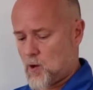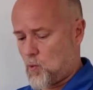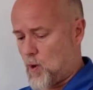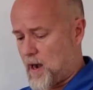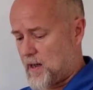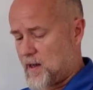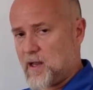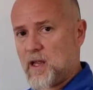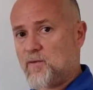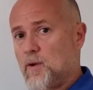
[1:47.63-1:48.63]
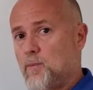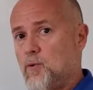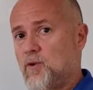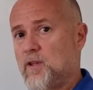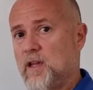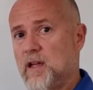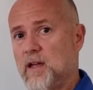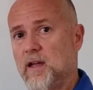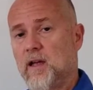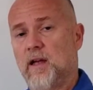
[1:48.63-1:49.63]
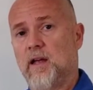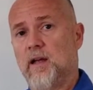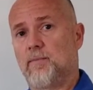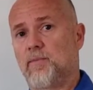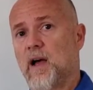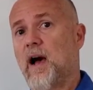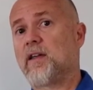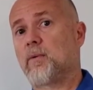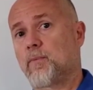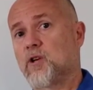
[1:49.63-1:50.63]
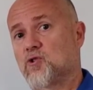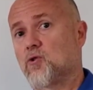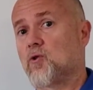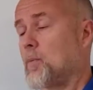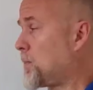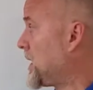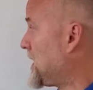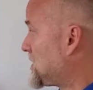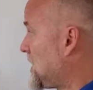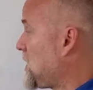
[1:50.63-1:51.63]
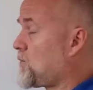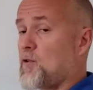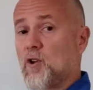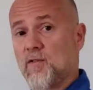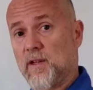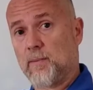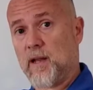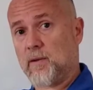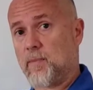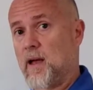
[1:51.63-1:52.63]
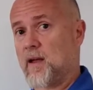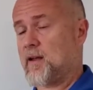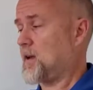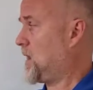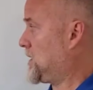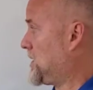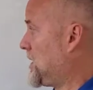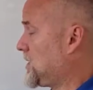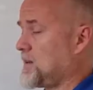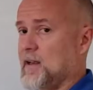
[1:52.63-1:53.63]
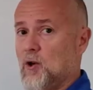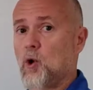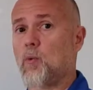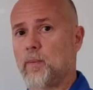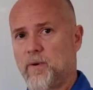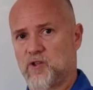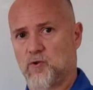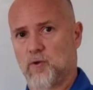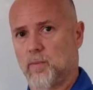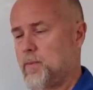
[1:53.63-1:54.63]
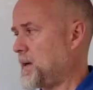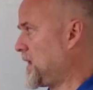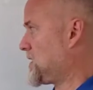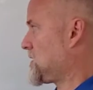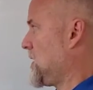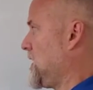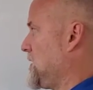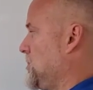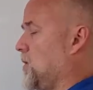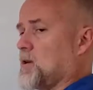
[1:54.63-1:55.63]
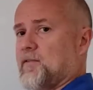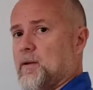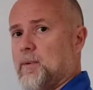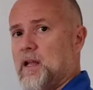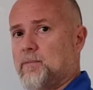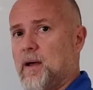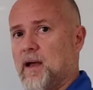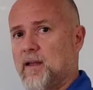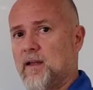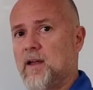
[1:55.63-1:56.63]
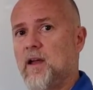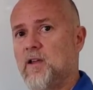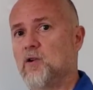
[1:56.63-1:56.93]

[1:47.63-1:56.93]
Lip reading: While if you put the higher pressure drop plates in front of the plate pack and then the lower pressure drop plates at the bottom of the plate pack, you